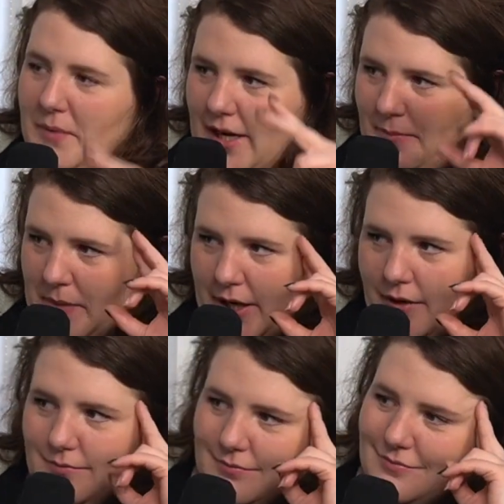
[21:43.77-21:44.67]

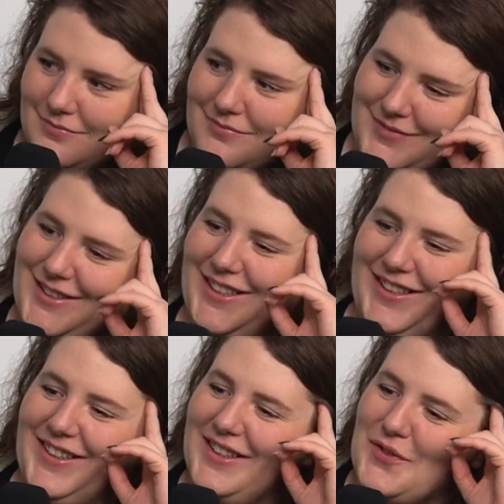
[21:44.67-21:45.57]

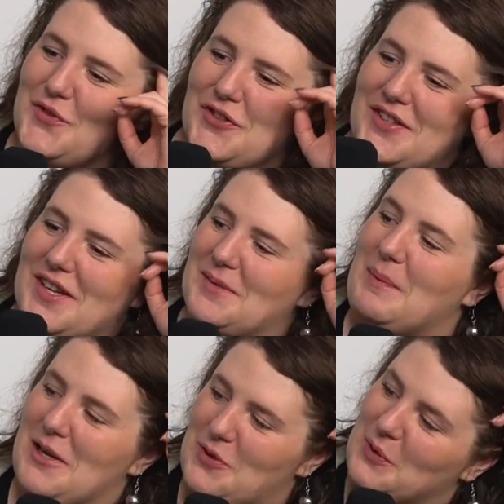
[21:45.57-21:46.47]
Just like a
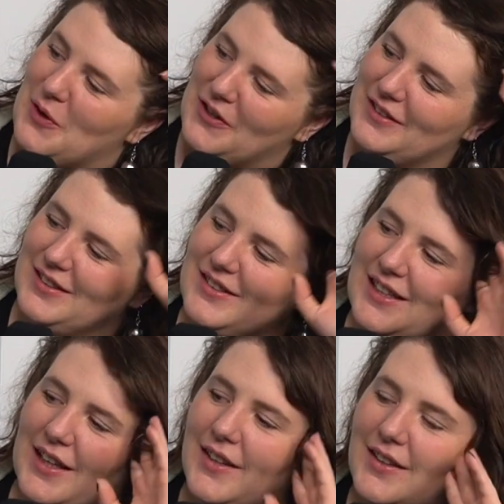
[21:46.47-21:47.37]
special horn. I'm only
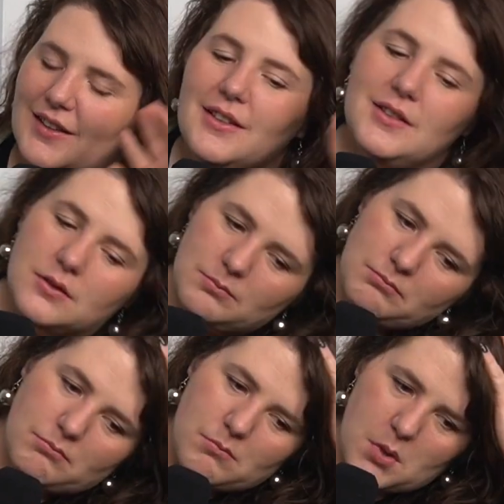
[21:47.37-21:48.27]
human. I'm
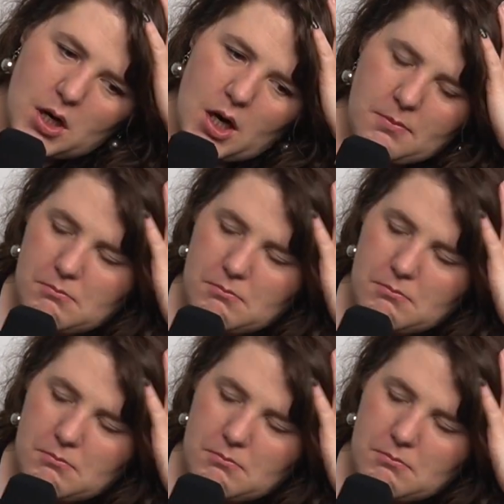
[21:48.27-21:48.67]
only human.